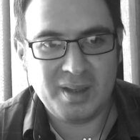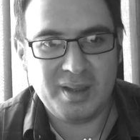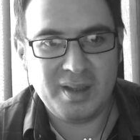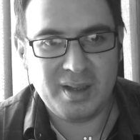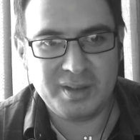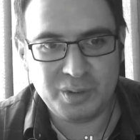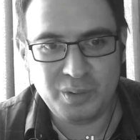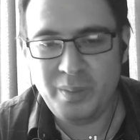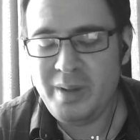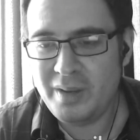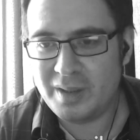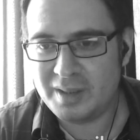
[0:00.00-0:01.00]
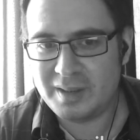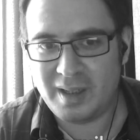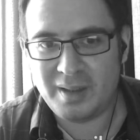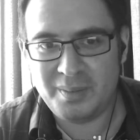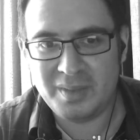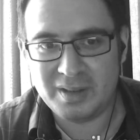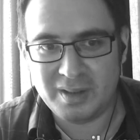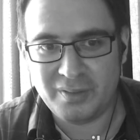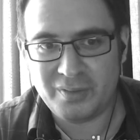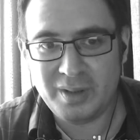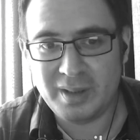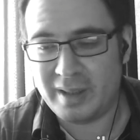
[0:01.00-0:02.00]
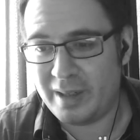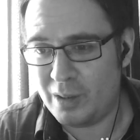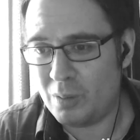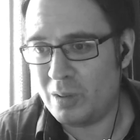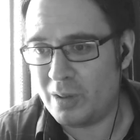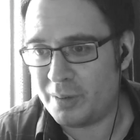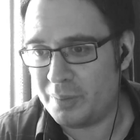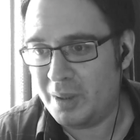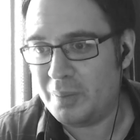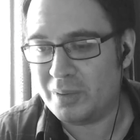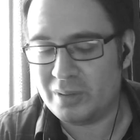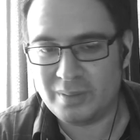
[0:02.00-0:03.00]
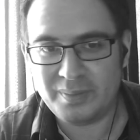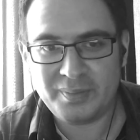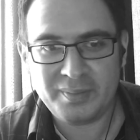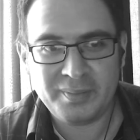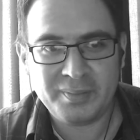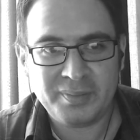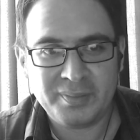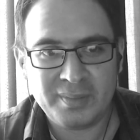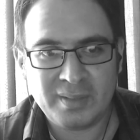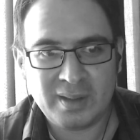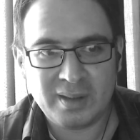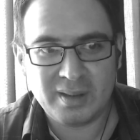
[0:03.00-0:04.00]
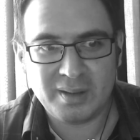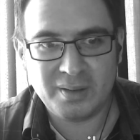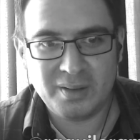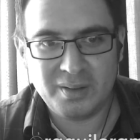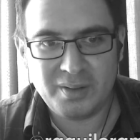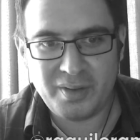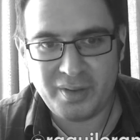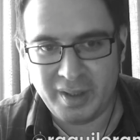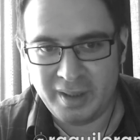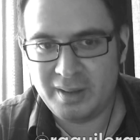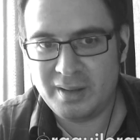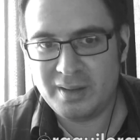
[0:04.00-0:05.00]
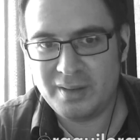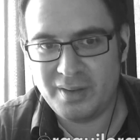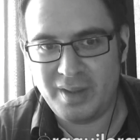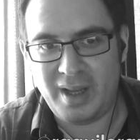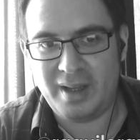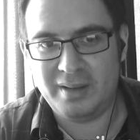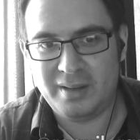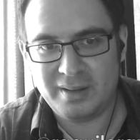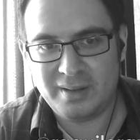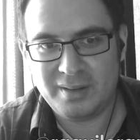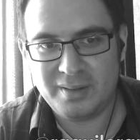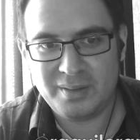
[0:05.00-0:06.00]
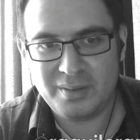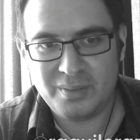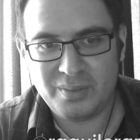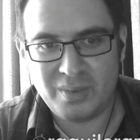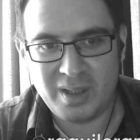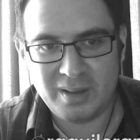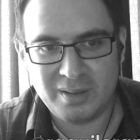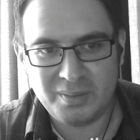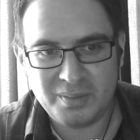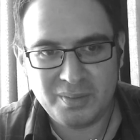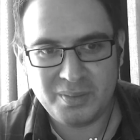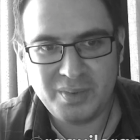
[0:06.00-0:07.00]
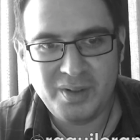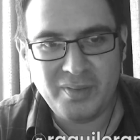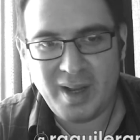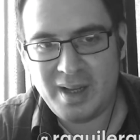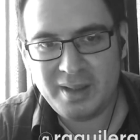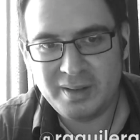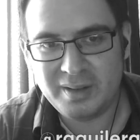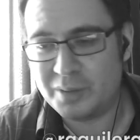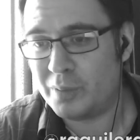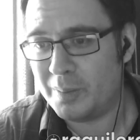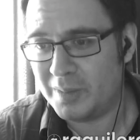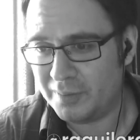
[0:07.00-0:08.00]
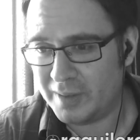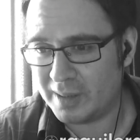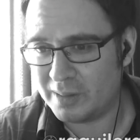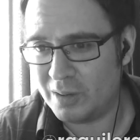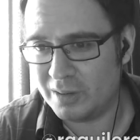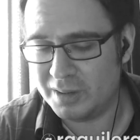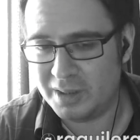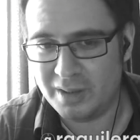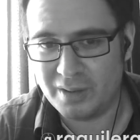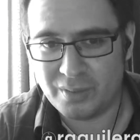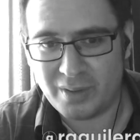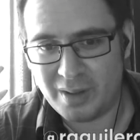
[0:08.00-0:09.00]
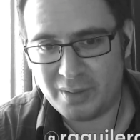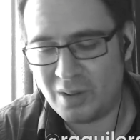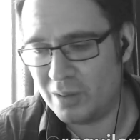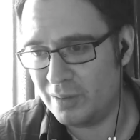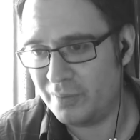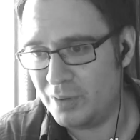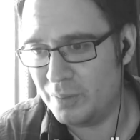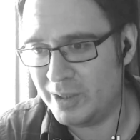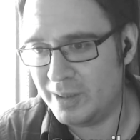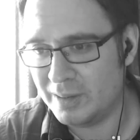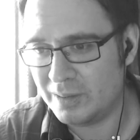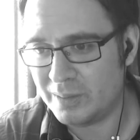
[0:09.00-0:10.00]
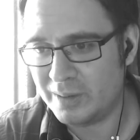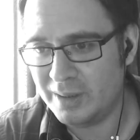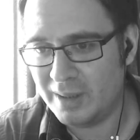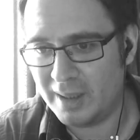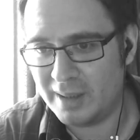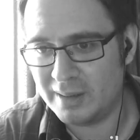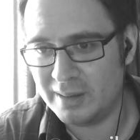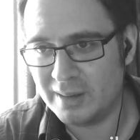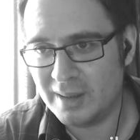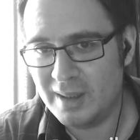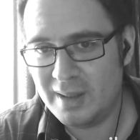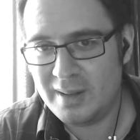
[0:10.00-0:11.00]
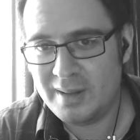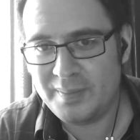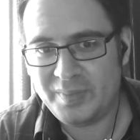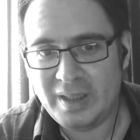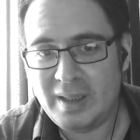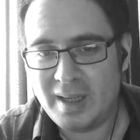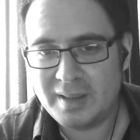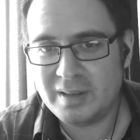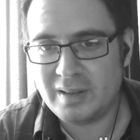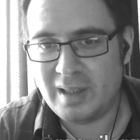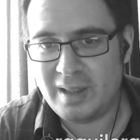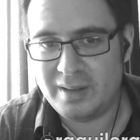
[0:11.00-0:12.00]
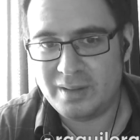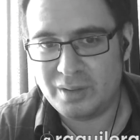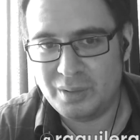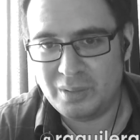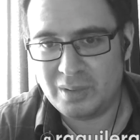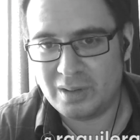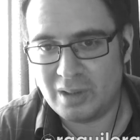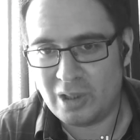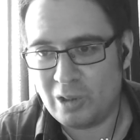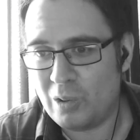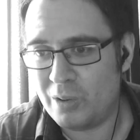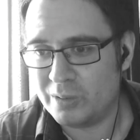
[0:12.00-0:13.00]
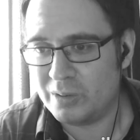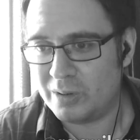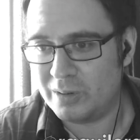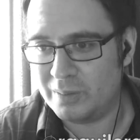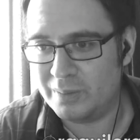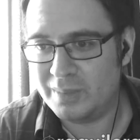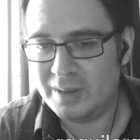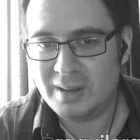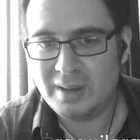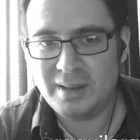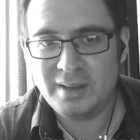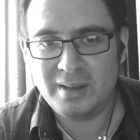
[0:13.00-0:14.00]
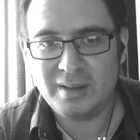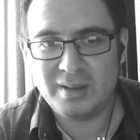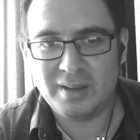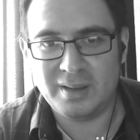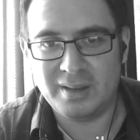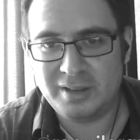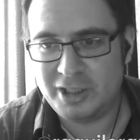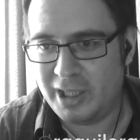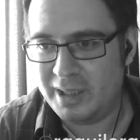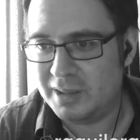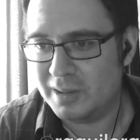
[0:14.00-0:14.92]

assuming this time is different, and I know a lot of people think that, well, we've had disruptive technology throughout all of human history, and it hasn't led to a long-term change in